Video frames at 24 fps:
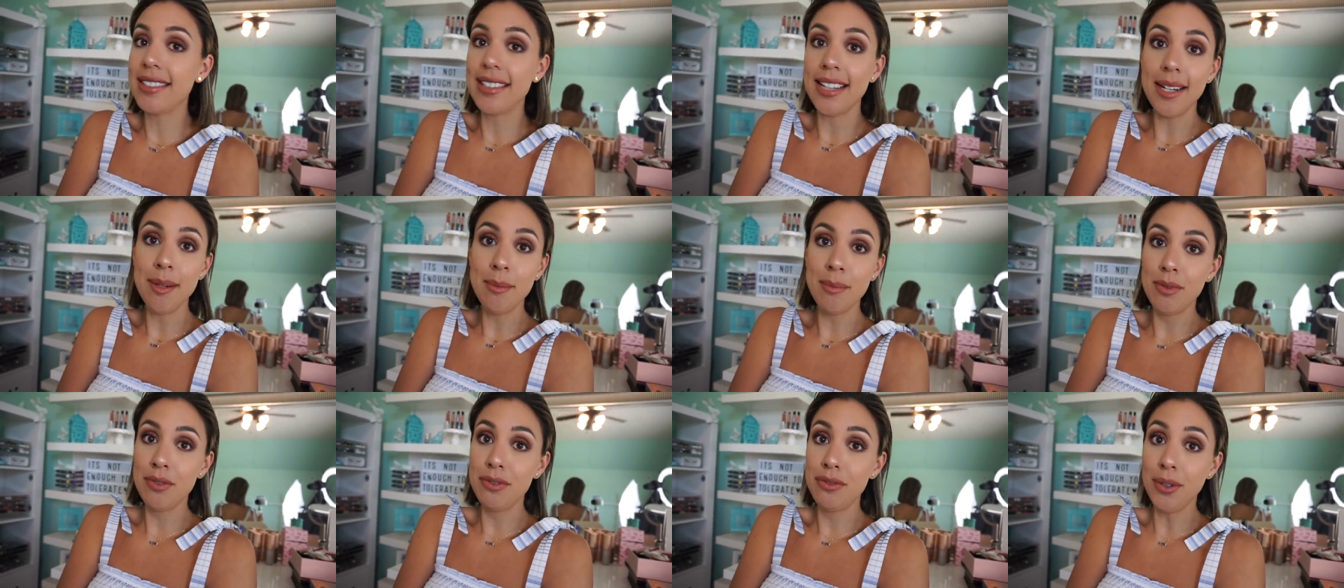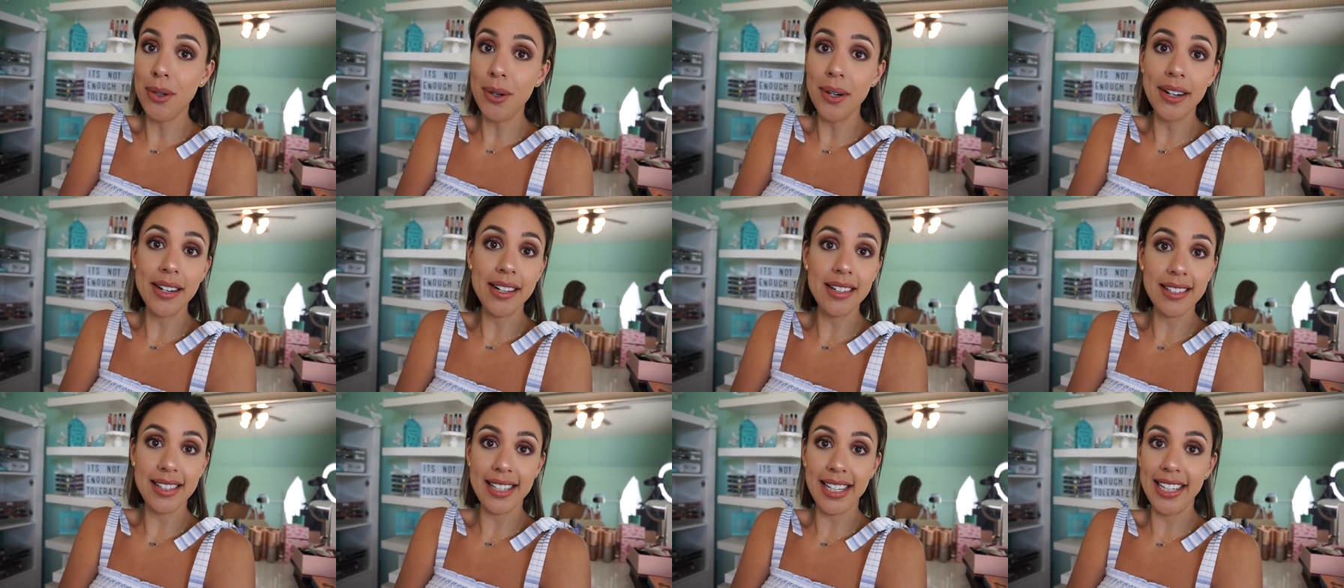said it before
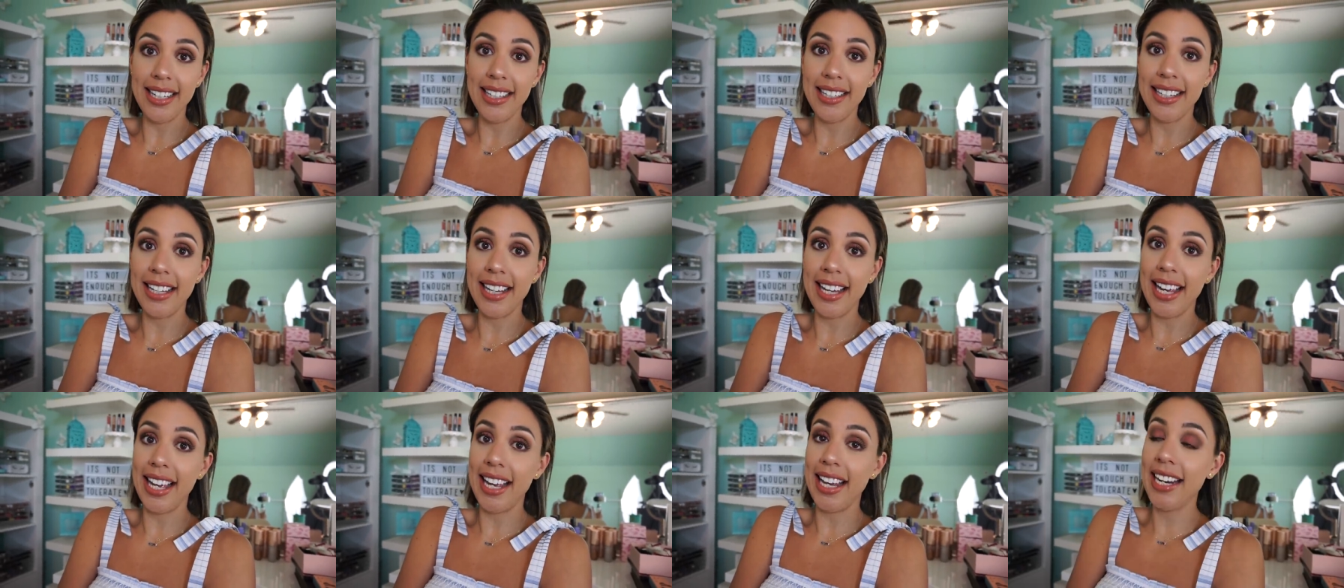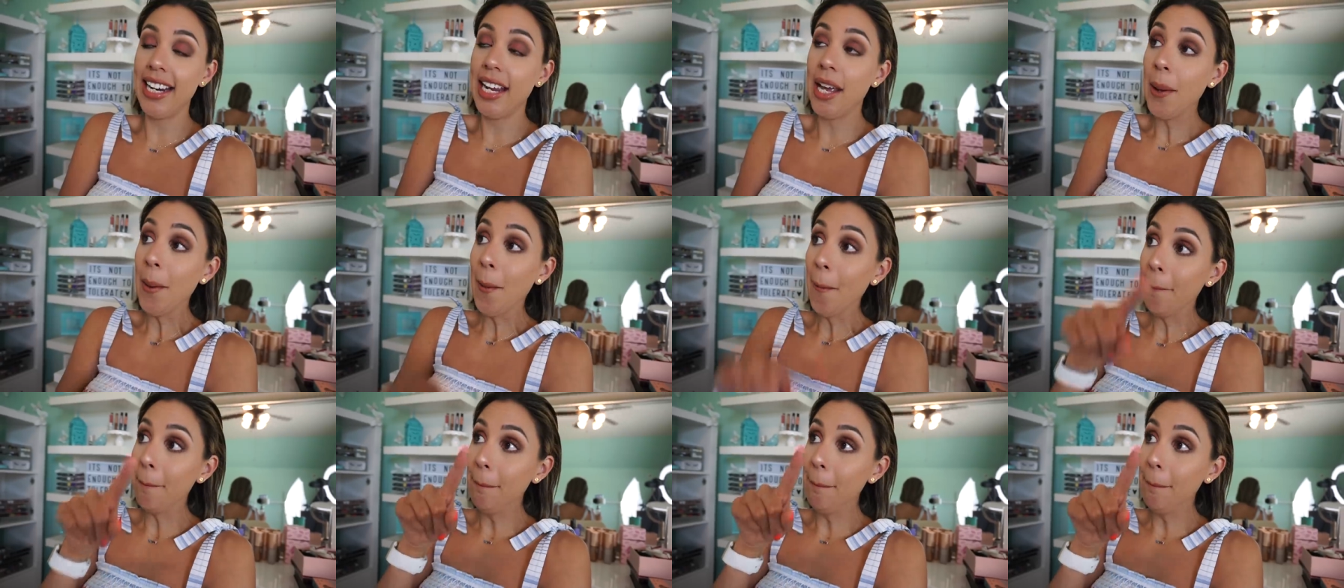and I'll say it again.